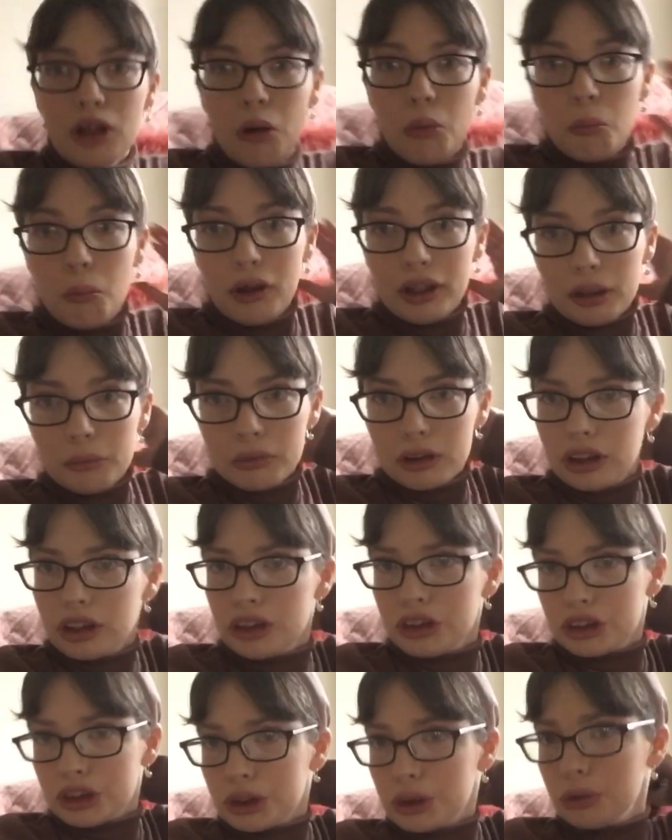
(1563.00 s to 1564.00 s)
what I'm
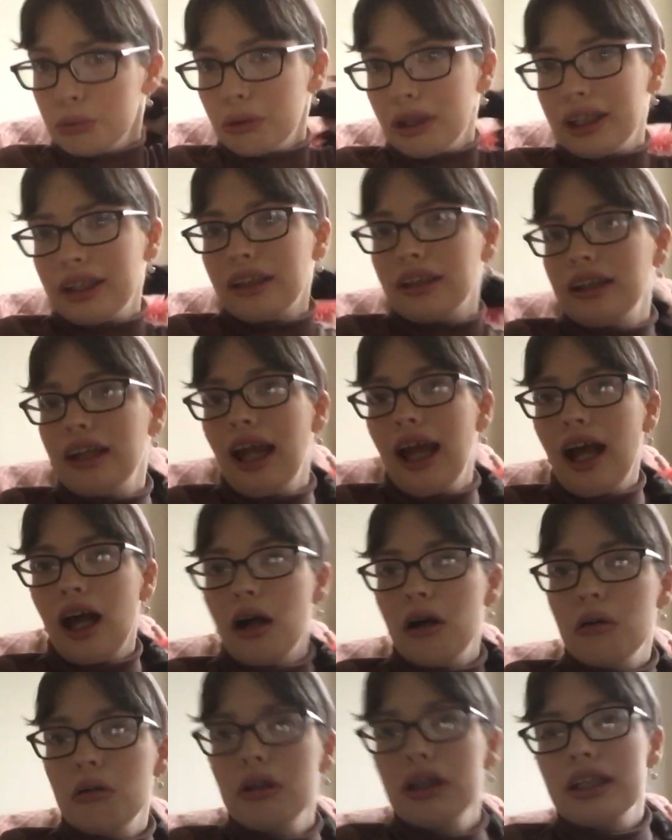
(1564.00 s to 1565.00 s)
gonna do right
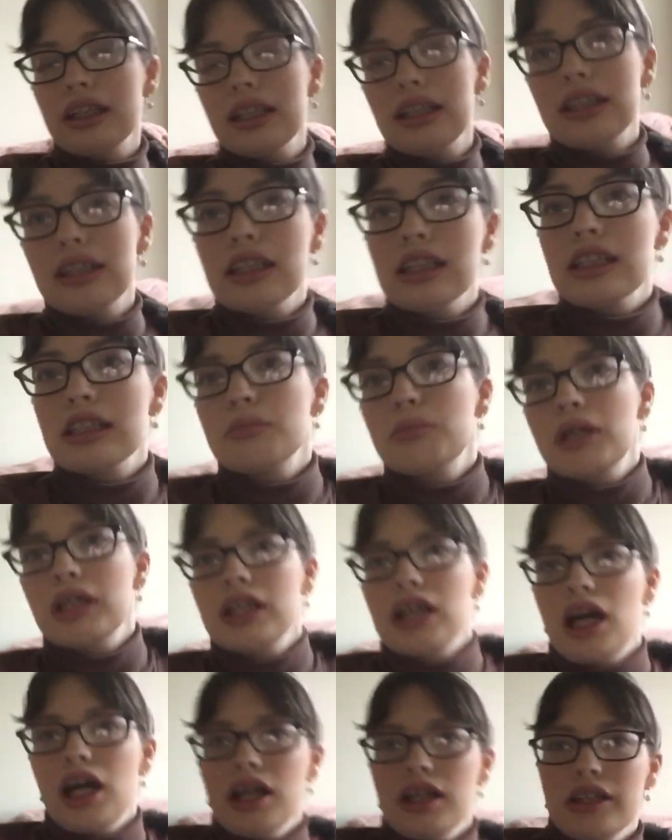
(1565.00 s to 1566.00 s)
now is,
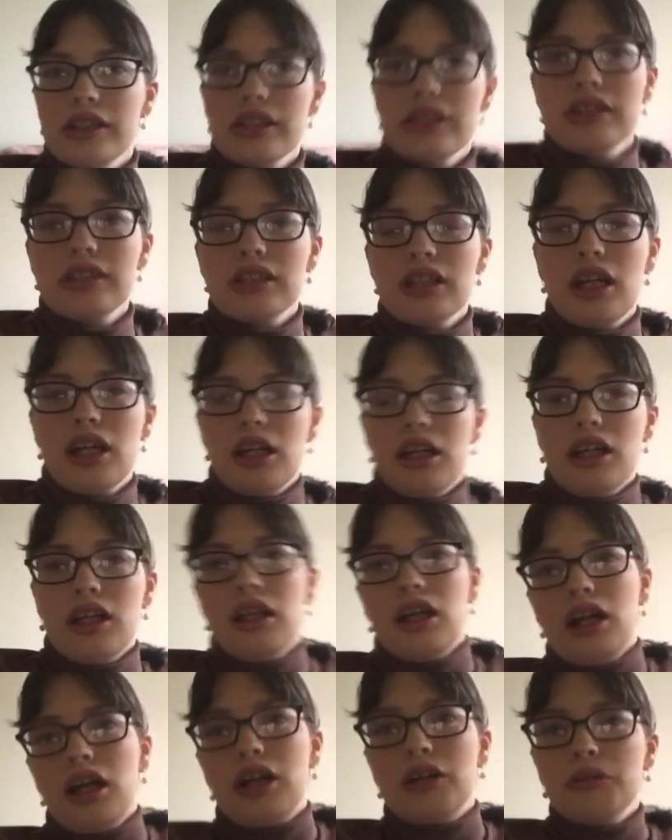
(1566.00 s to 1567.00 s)
because
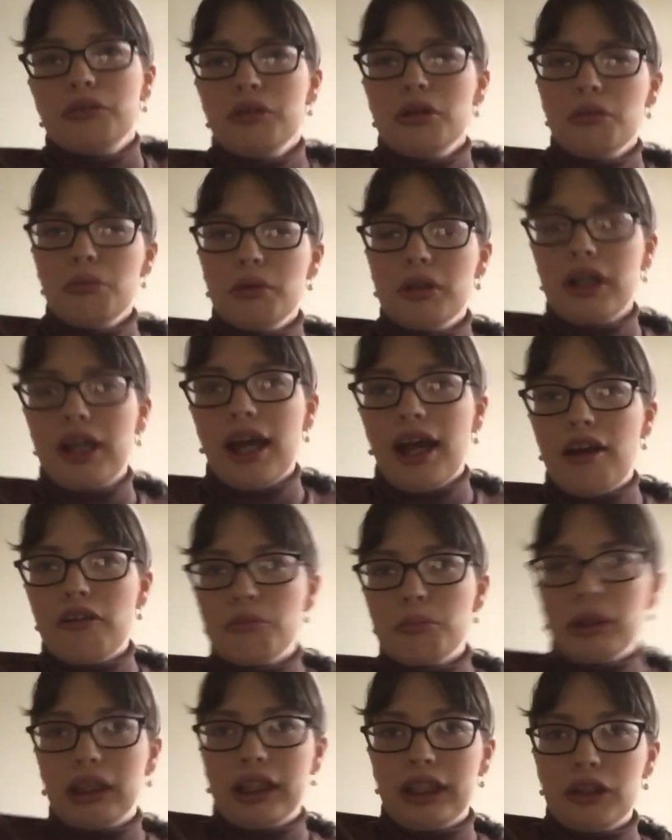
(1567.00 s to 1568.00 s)
I don't know what I
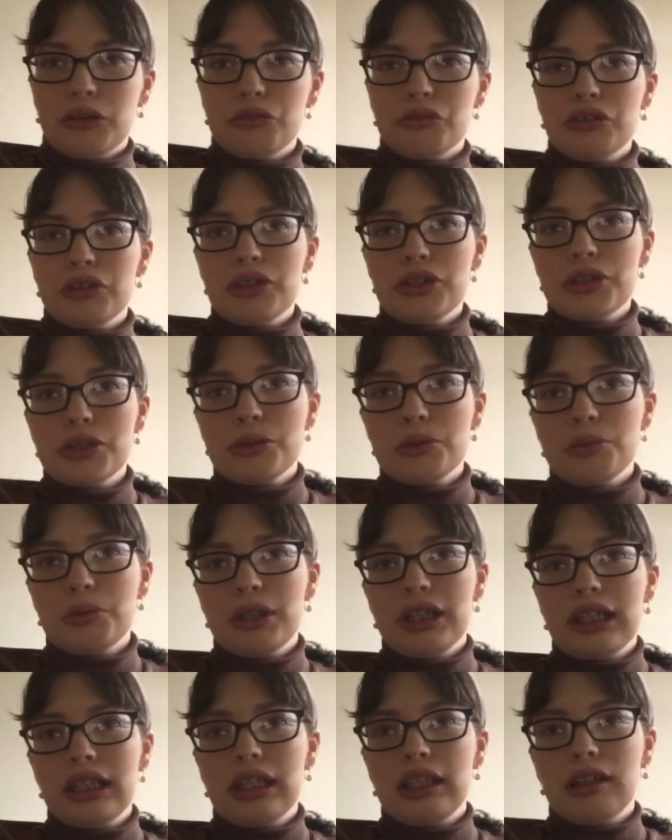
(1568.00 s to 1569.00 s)
have planned for this
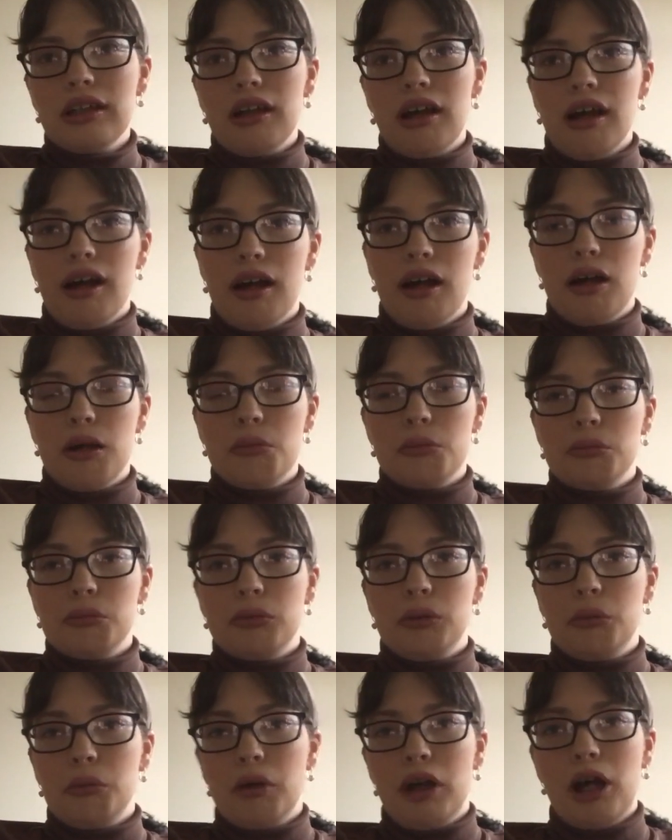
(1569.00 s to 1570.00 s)
week, um,
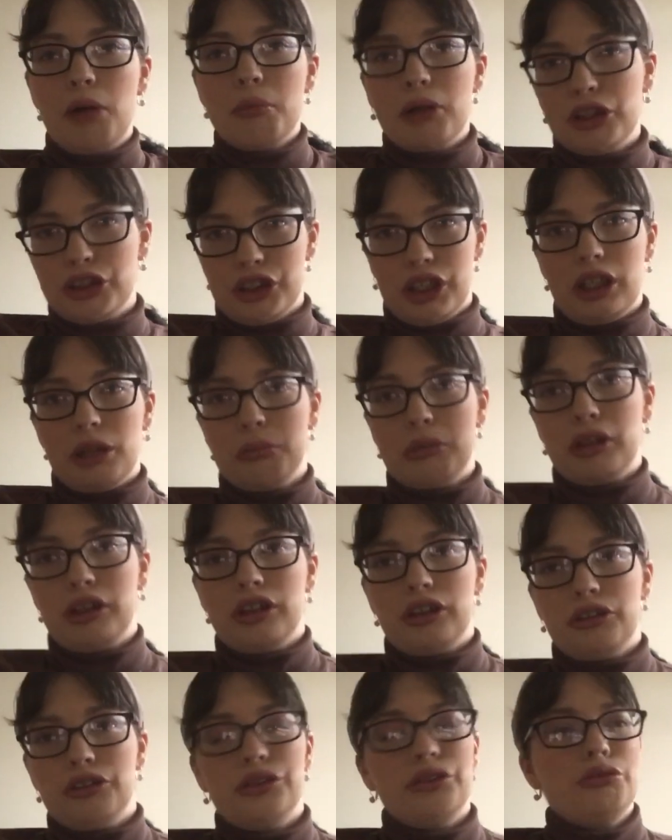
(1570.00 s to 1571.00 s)
or how much I am
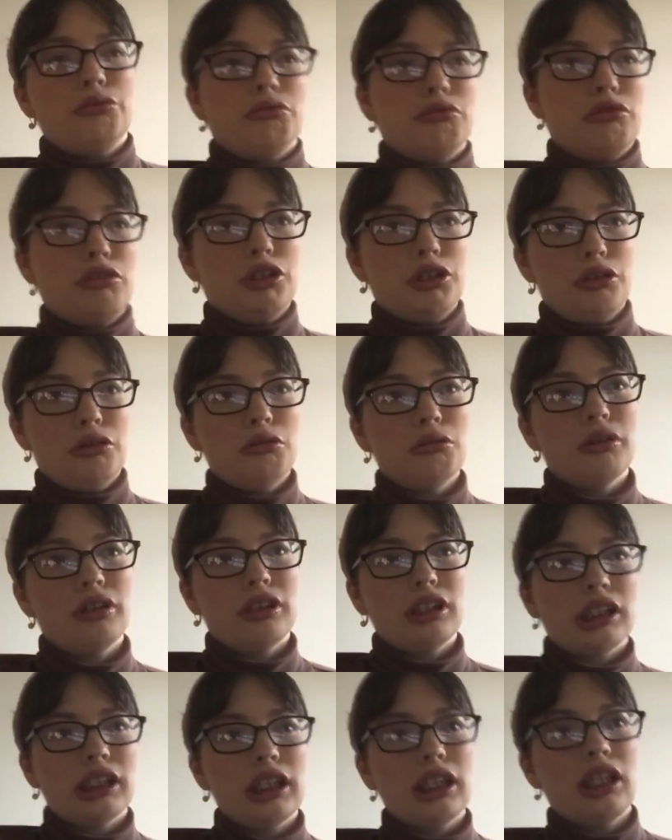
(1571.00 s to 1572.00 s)
gonna do
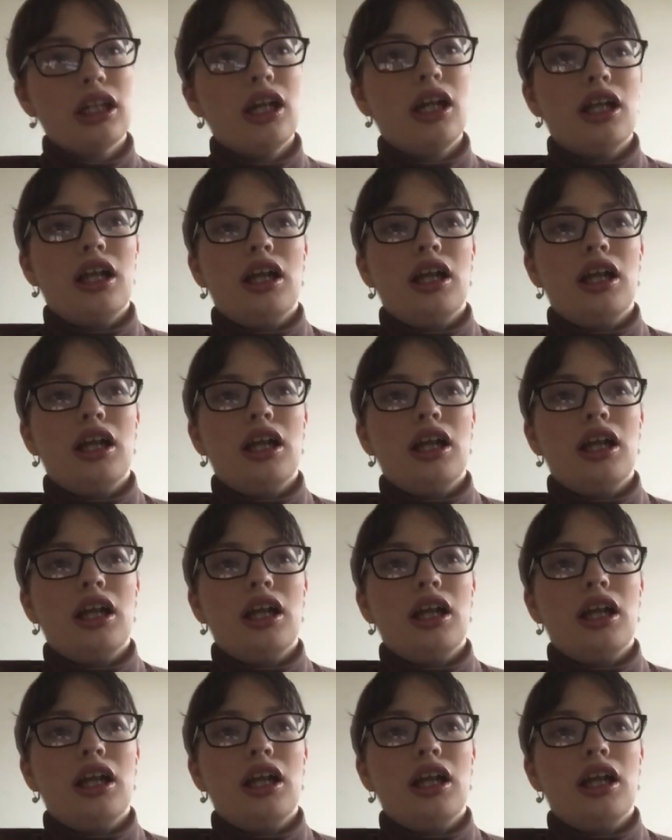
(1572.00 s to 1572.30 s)
really,